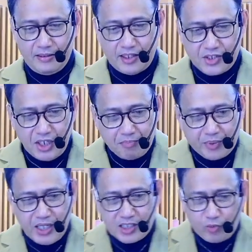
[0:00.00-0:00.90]
The chief
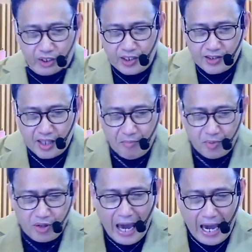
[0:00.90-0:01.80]
priests were the
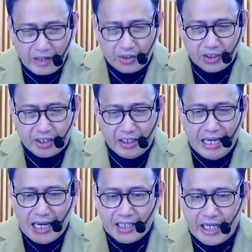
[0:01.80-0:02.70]
temple
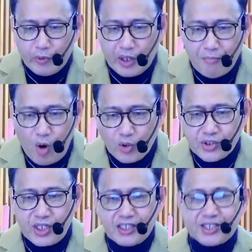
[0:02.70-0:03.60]
hierarchy. They were
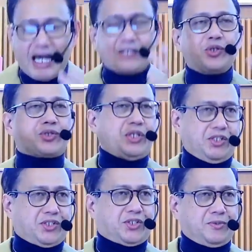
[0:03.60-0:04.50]
mostly
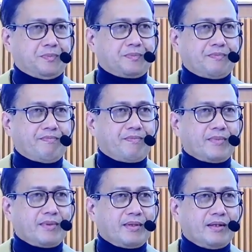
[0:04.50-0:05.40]
Sadducees,
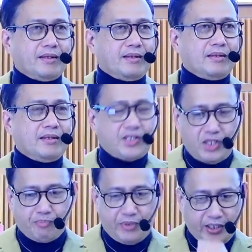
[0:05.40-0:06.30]
the
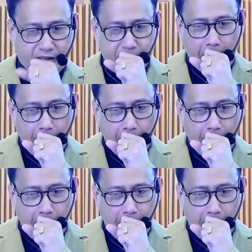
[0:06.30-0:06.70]
chief priests.